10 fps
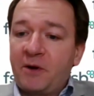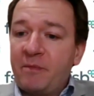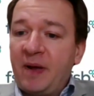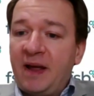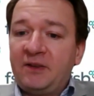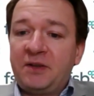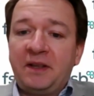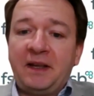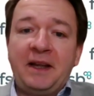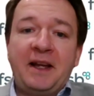compared
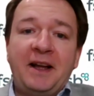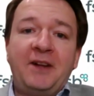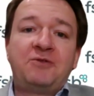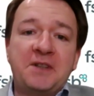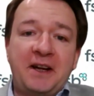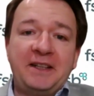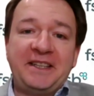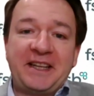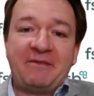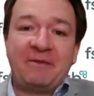to the
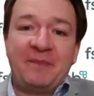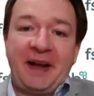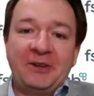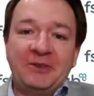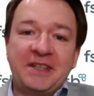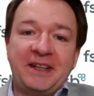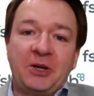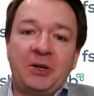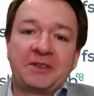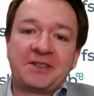£197
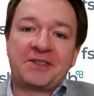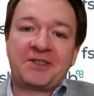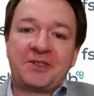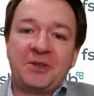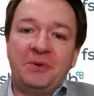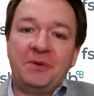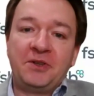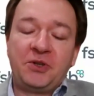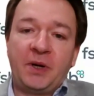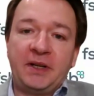it costs to
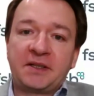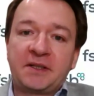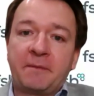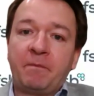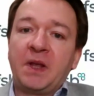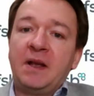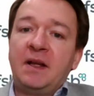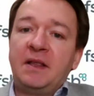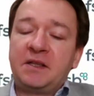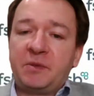join us.
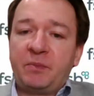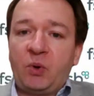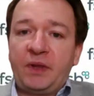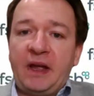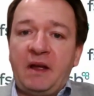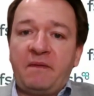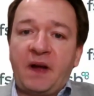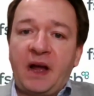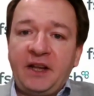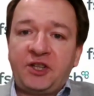There's support there
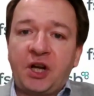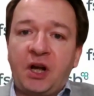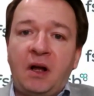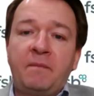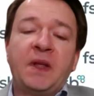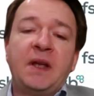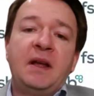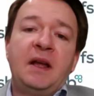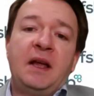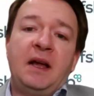for HR.
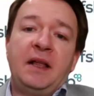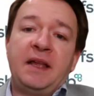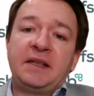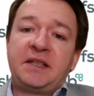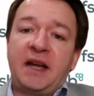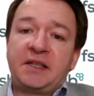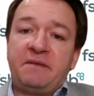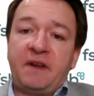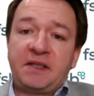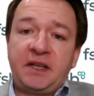There's
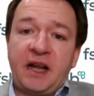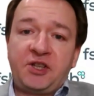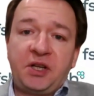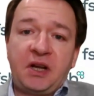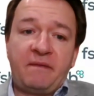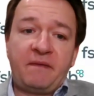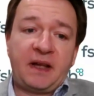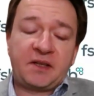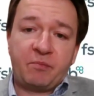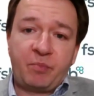tax investigation cover
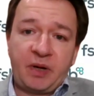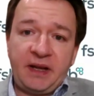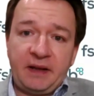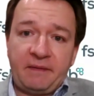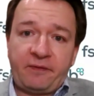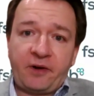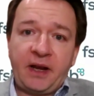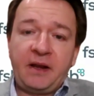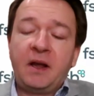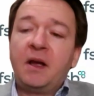that's completely
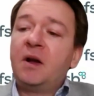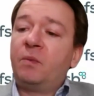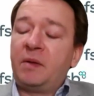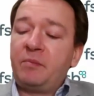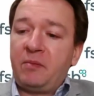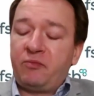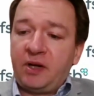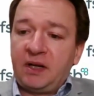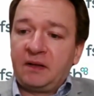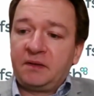free. One member
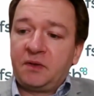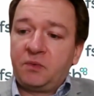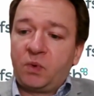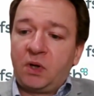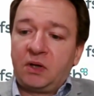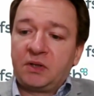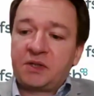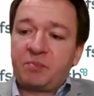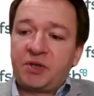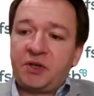in London
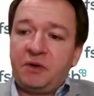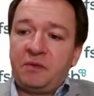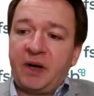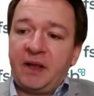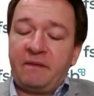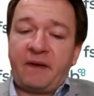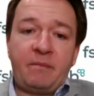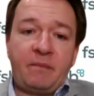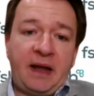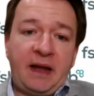was pursued by the
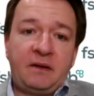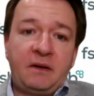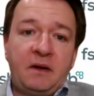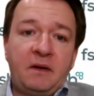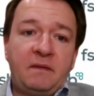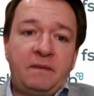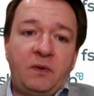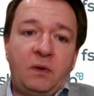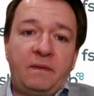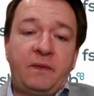VAT man
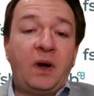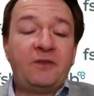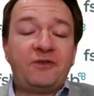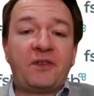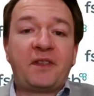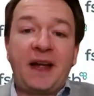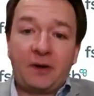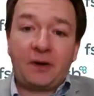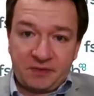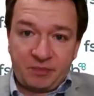for
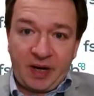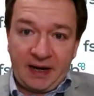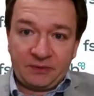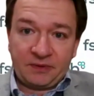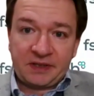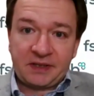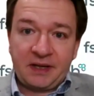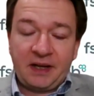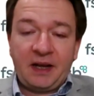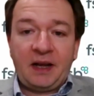£400,000,